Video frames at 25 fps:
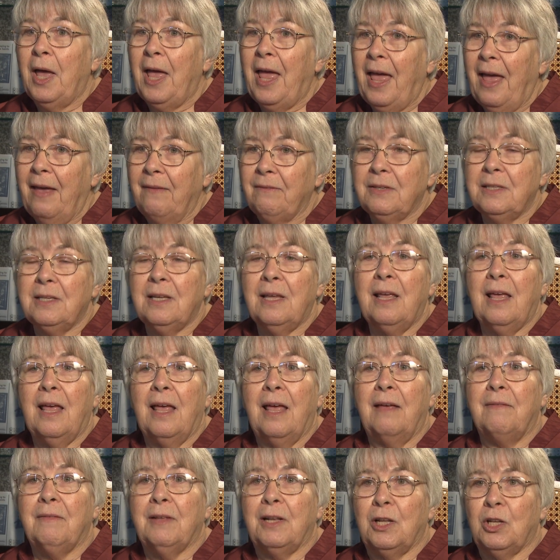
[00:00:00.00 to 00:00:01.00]
have to
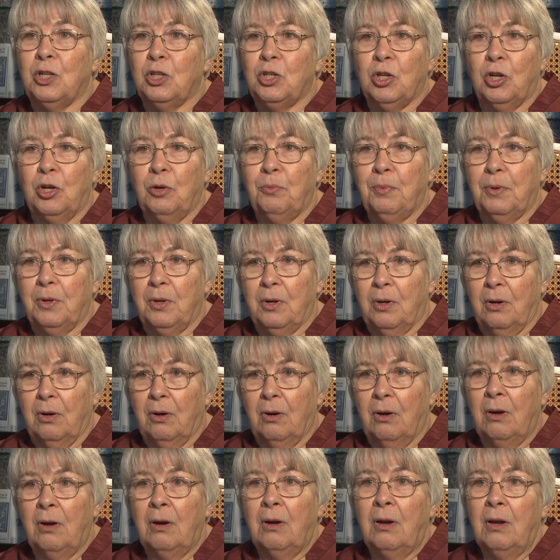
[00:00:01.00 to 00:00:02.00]
have an
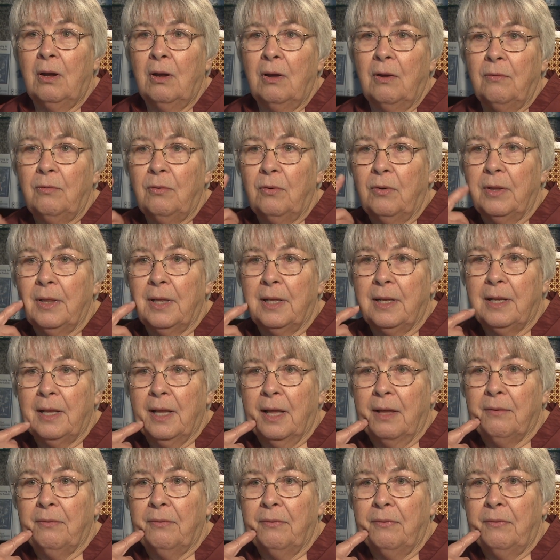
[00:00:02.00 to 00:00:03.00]
interpreter for the
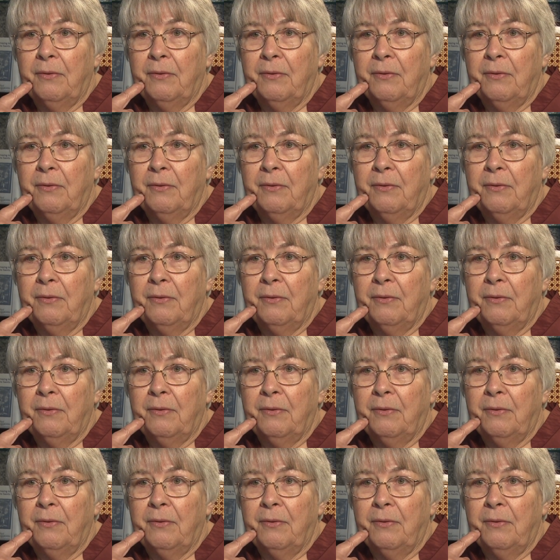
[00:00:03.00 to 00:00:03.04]
deaf.